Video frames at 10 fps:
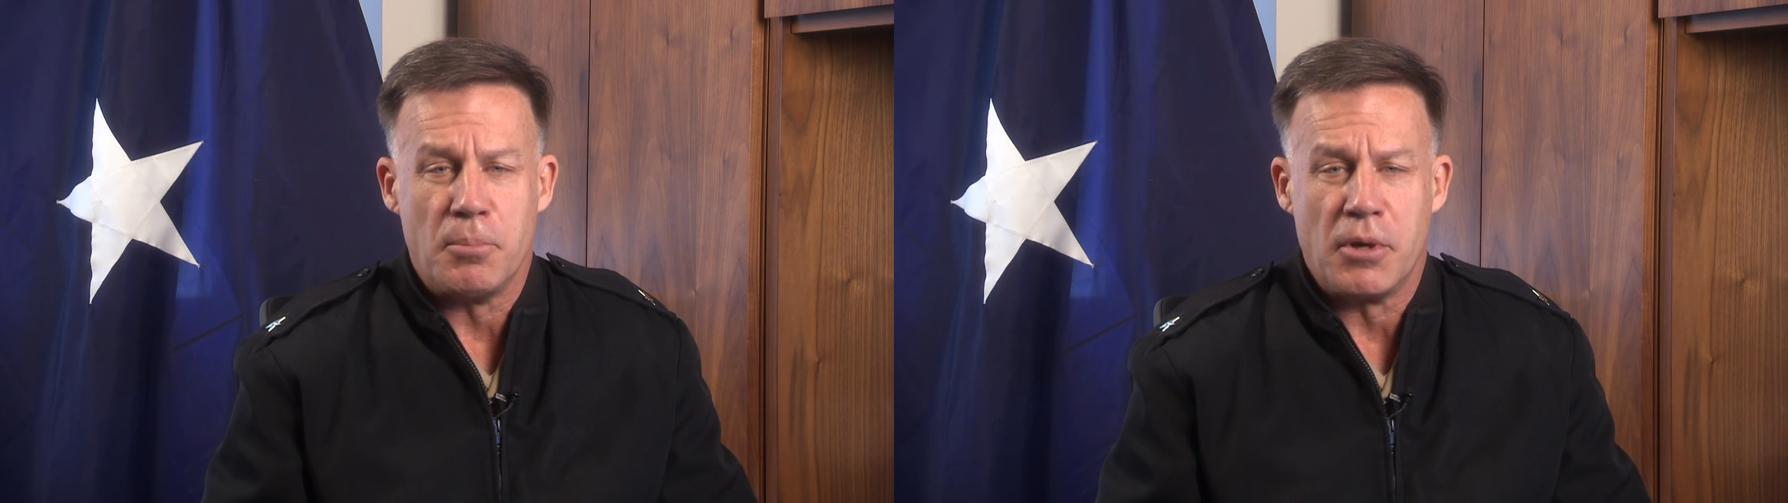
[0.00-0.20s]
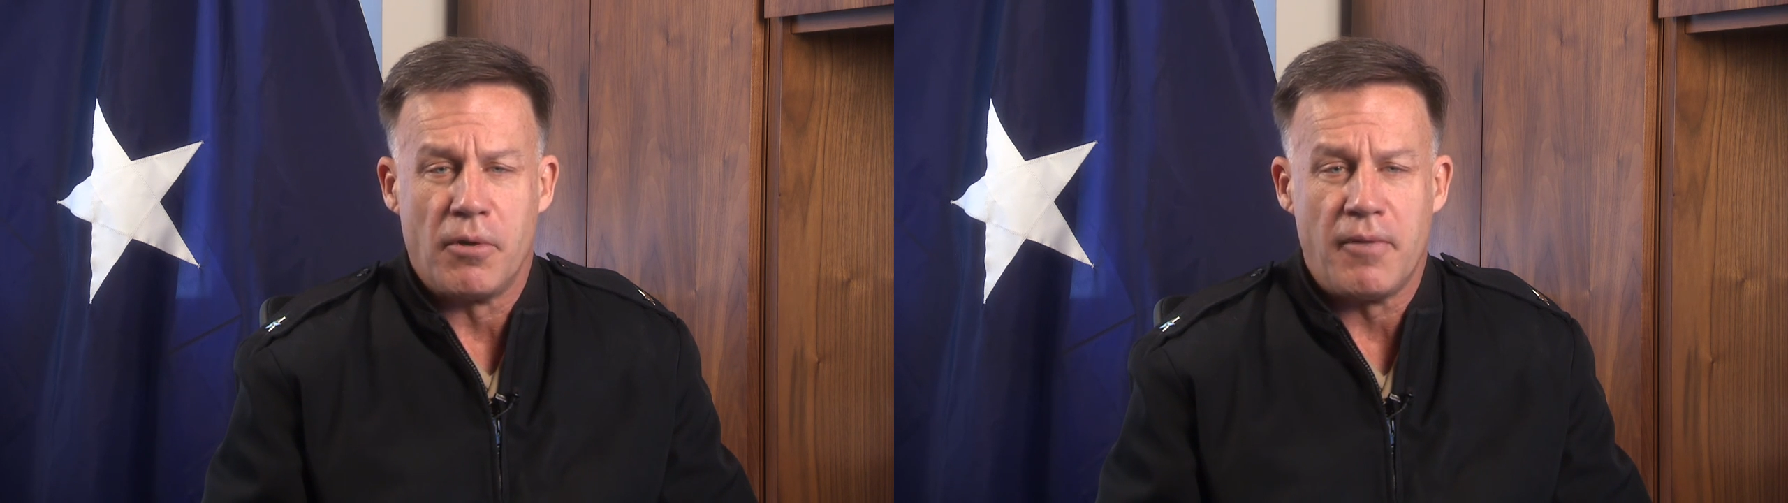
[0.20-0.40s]

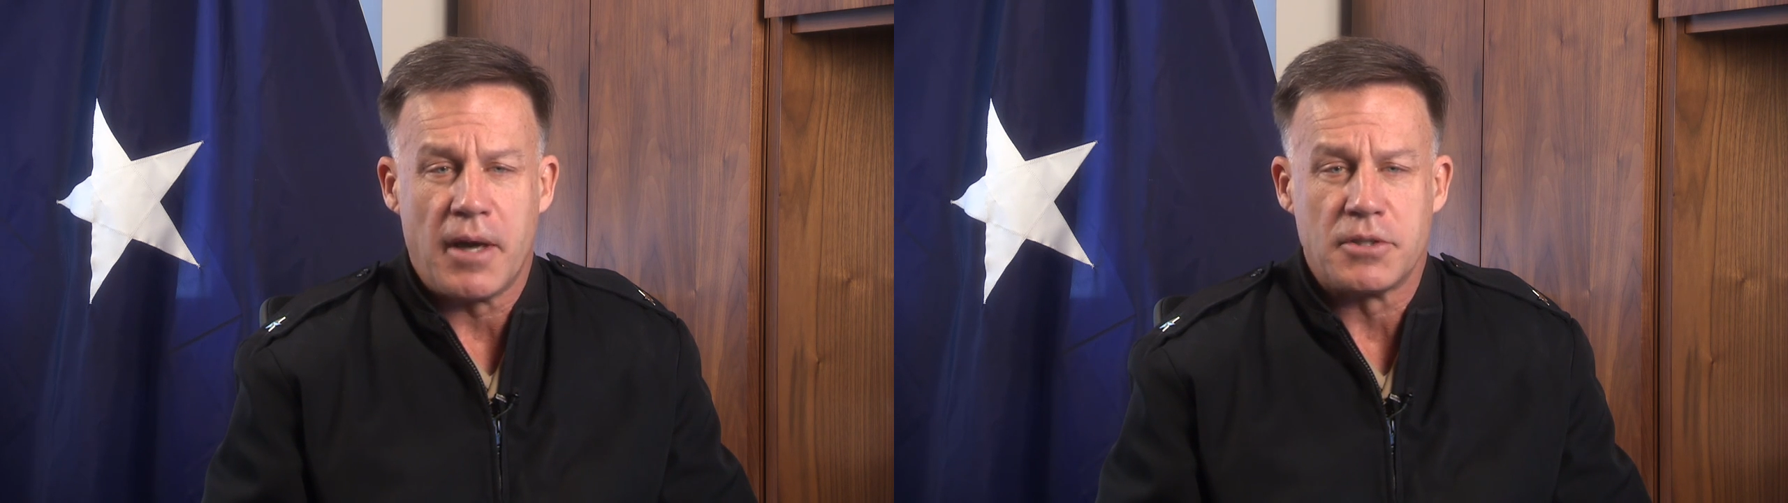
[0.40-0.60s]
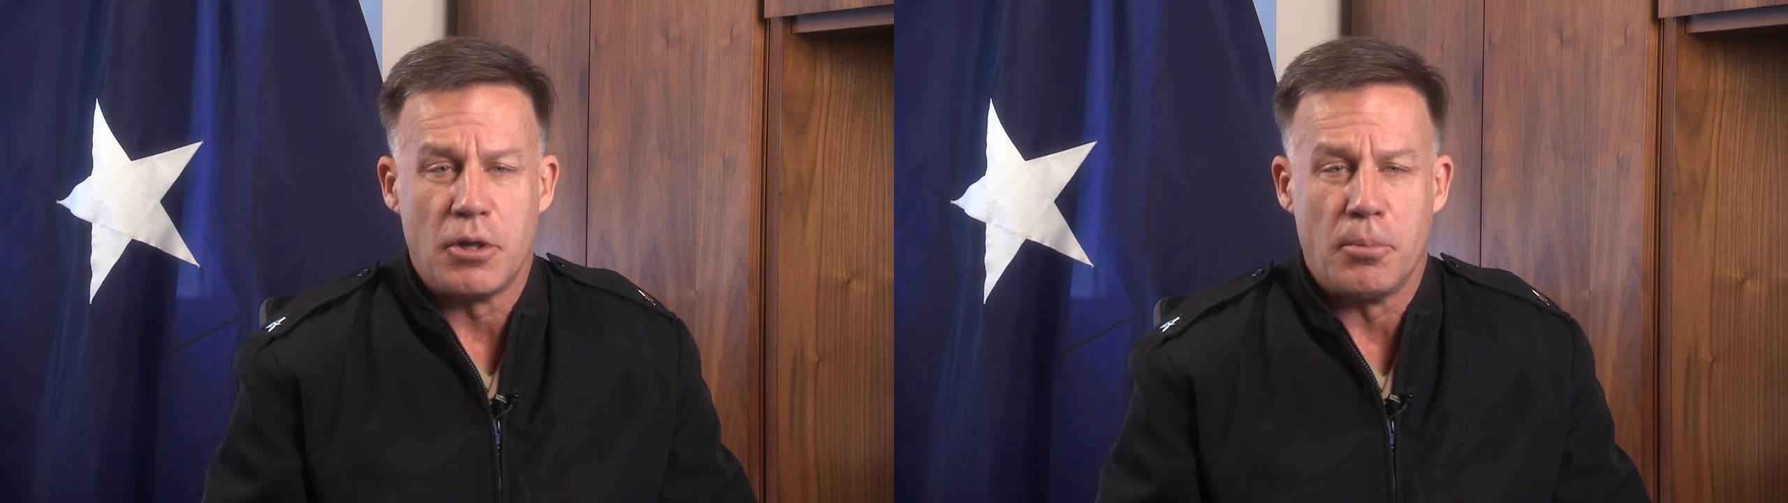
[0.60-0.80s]
middle of
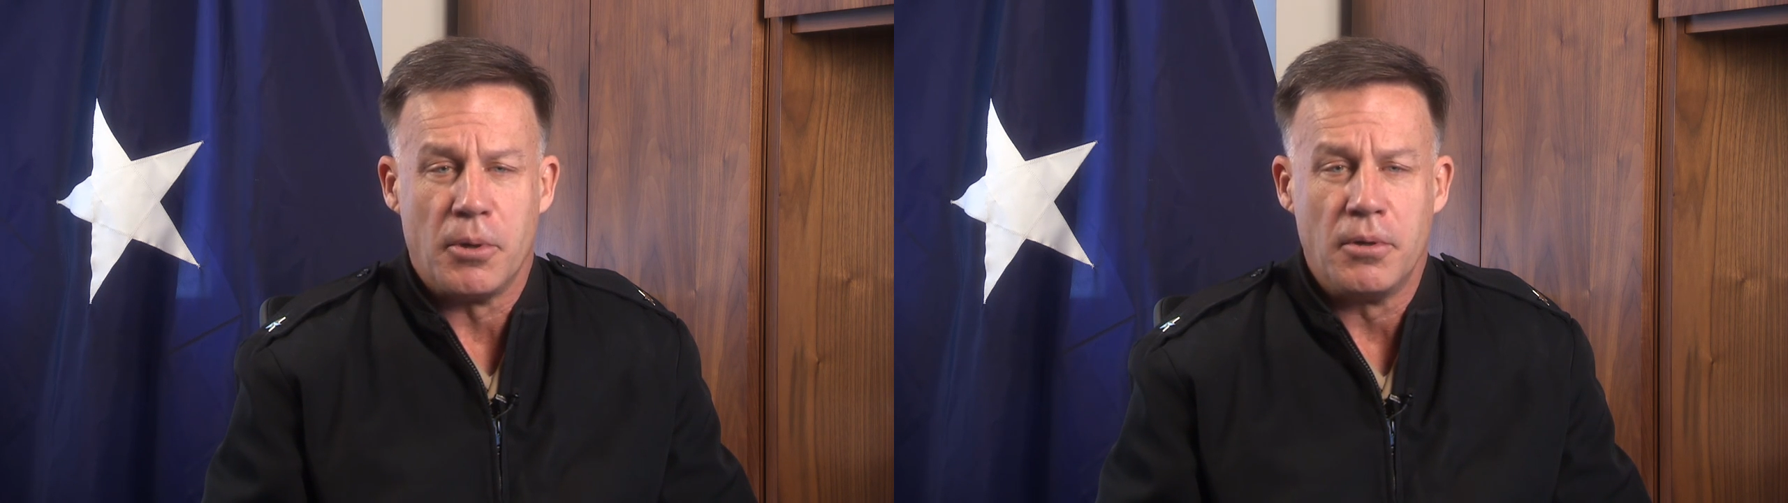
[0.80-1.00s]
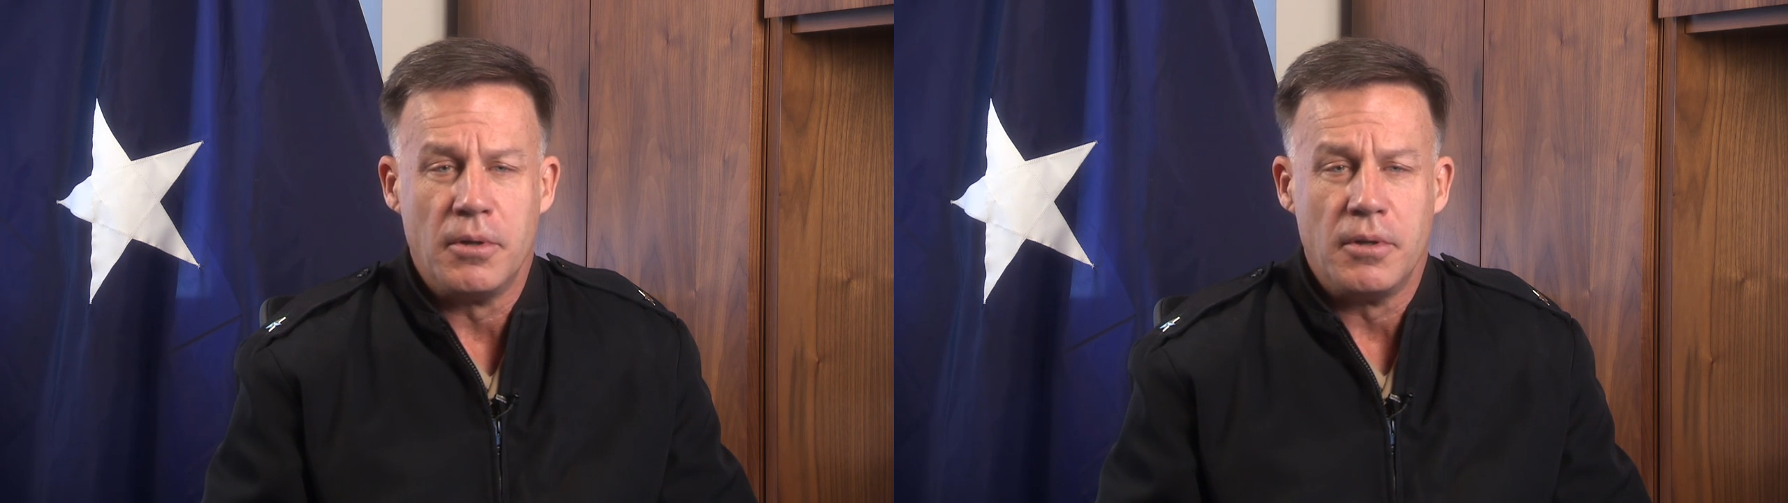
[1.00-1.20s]

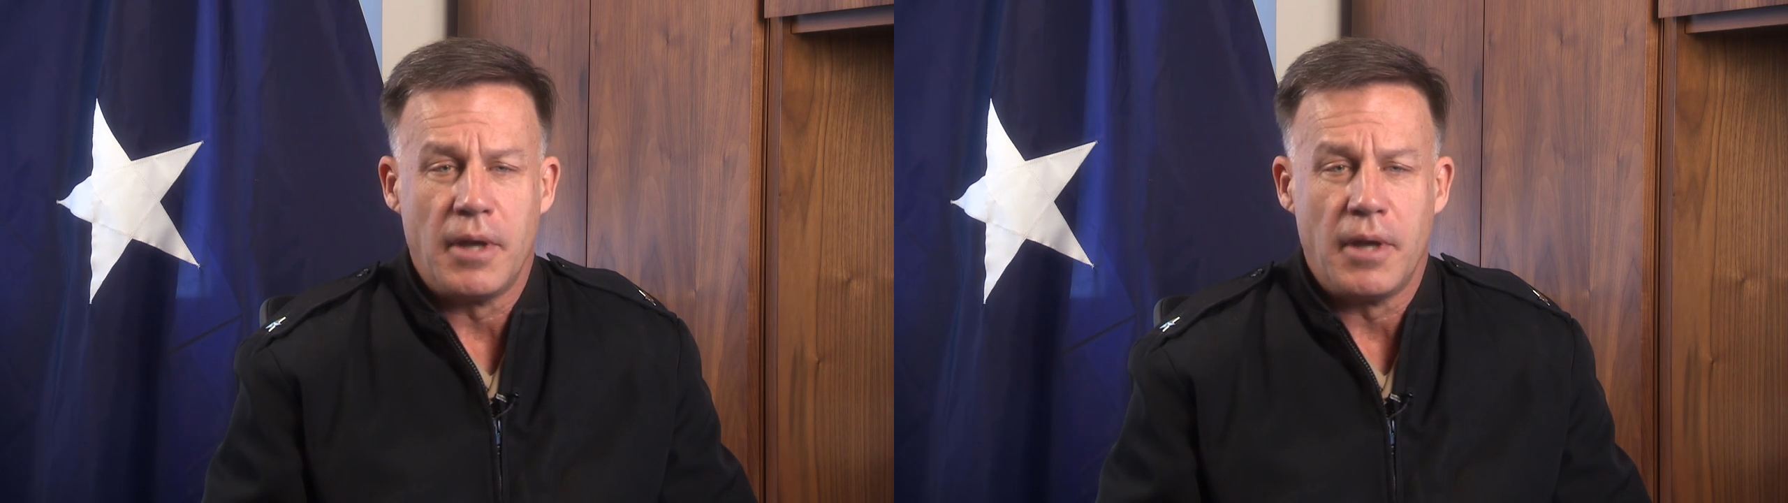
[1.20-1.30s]
October